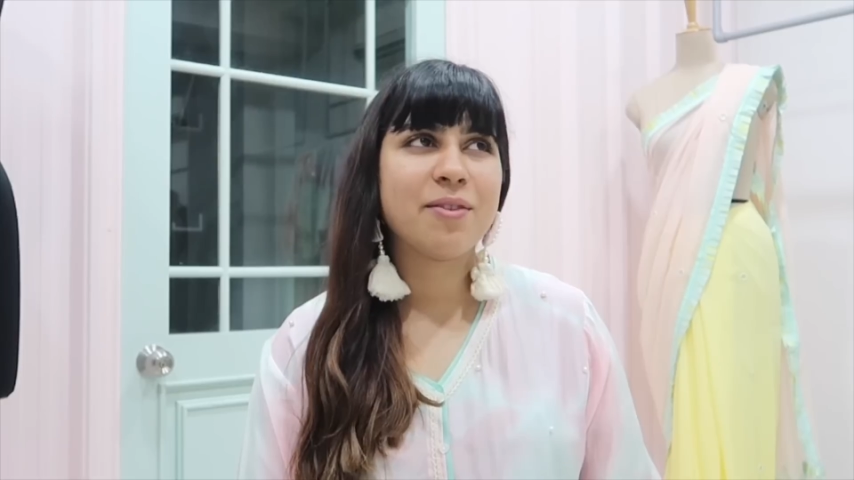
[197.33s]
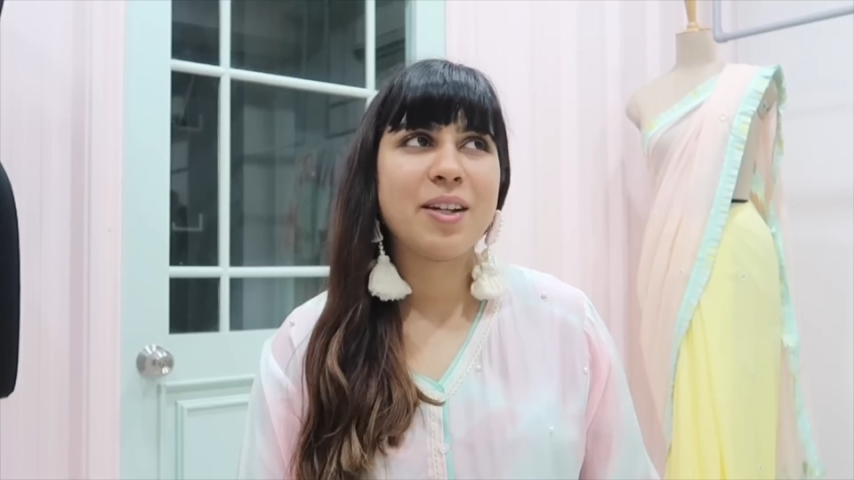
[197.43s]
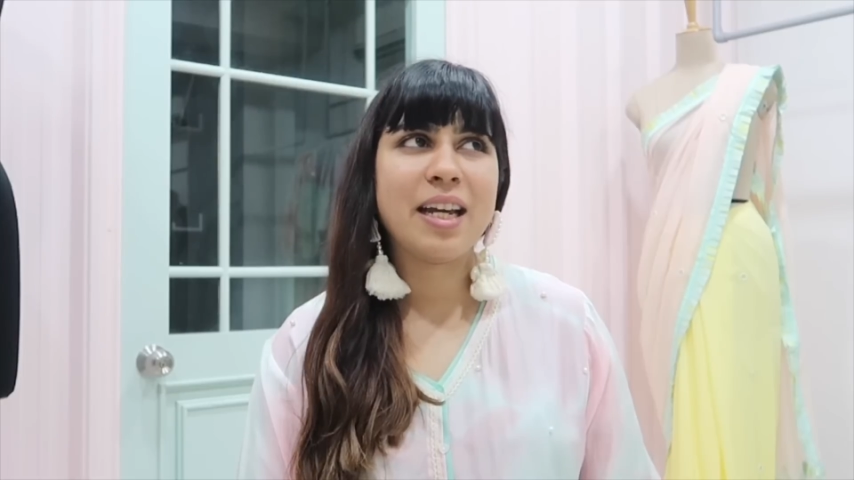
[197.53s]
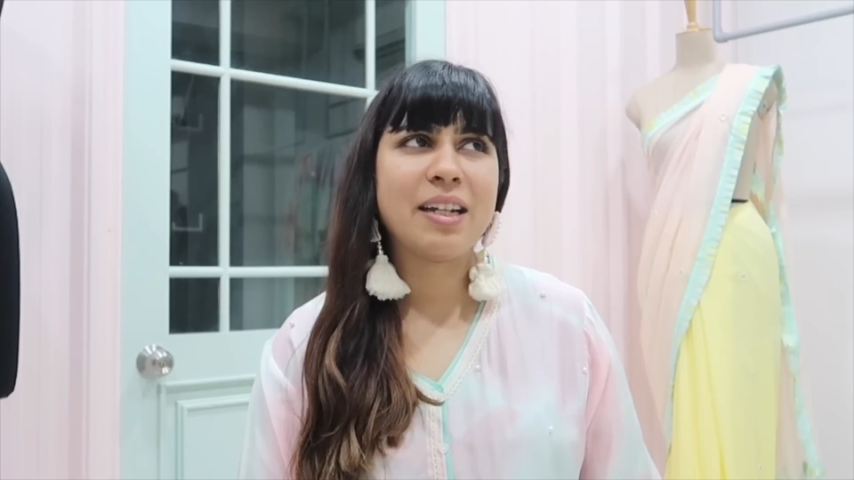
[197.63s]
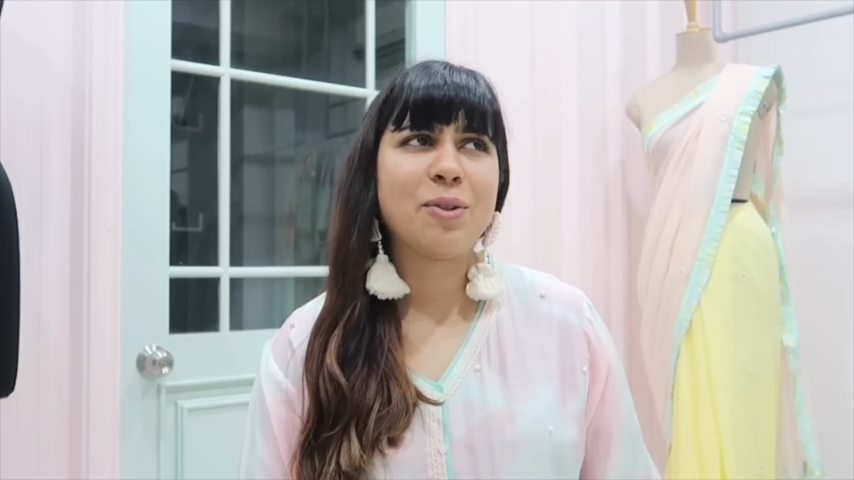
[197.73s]
for
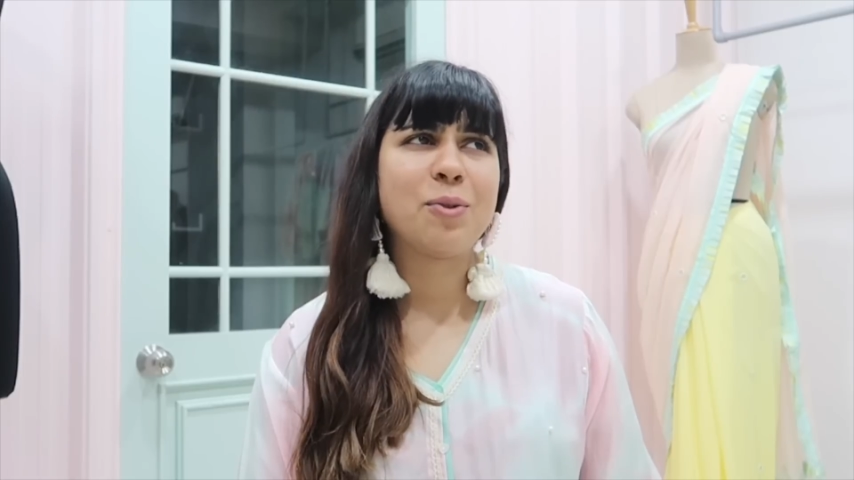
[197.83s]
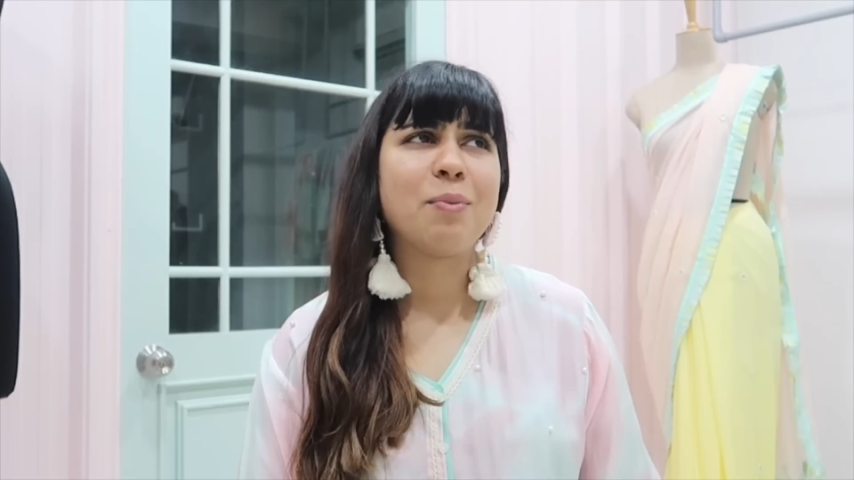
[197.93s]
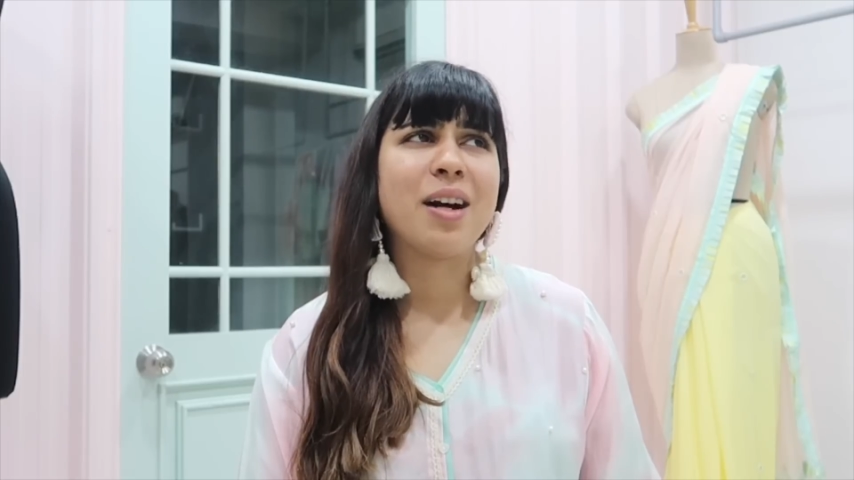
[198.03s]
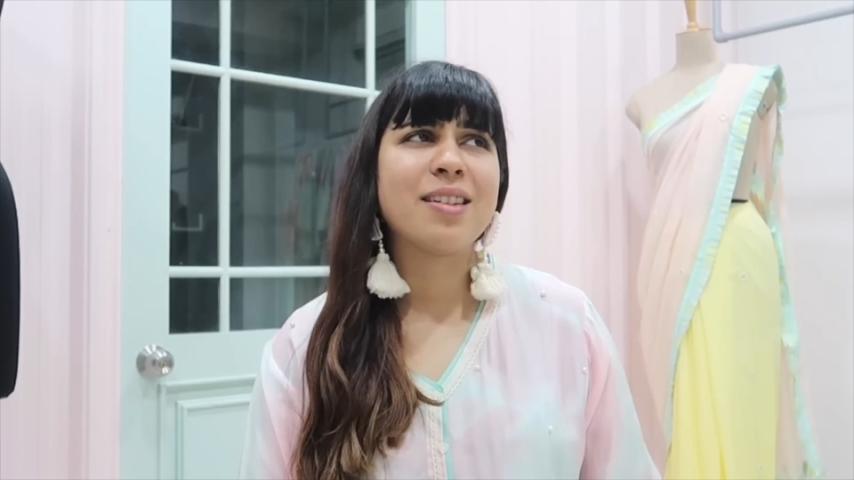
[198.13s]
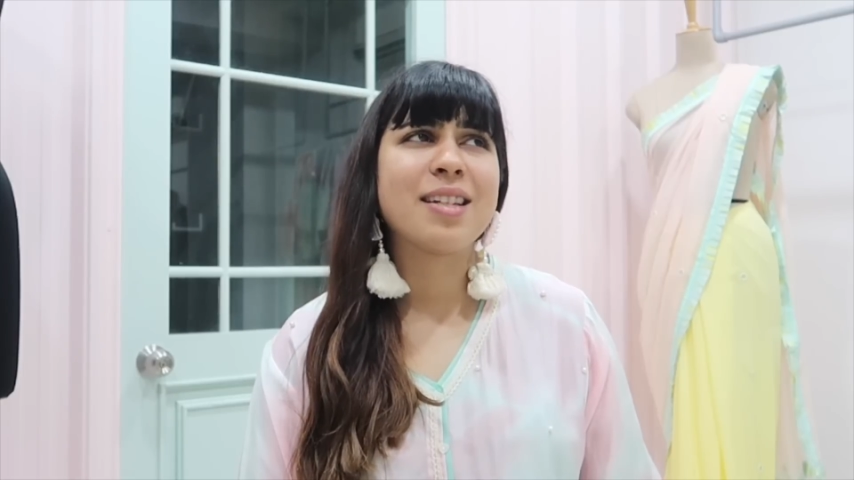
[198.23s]
like 2
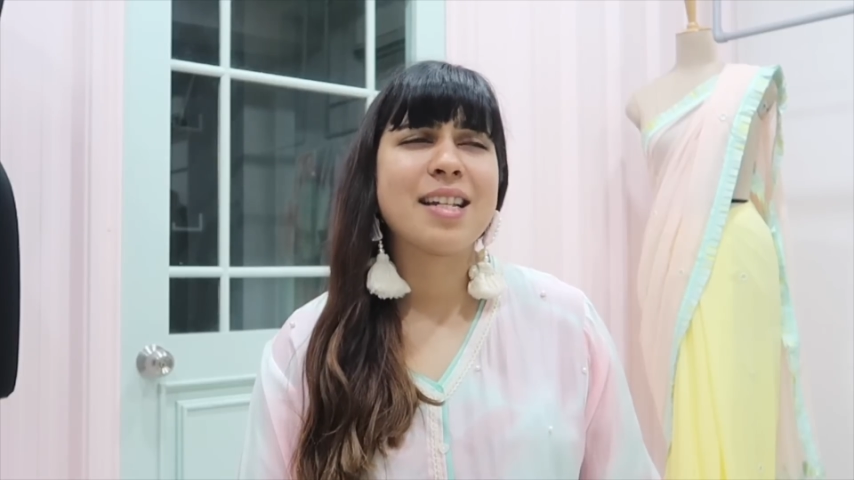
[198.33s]
months,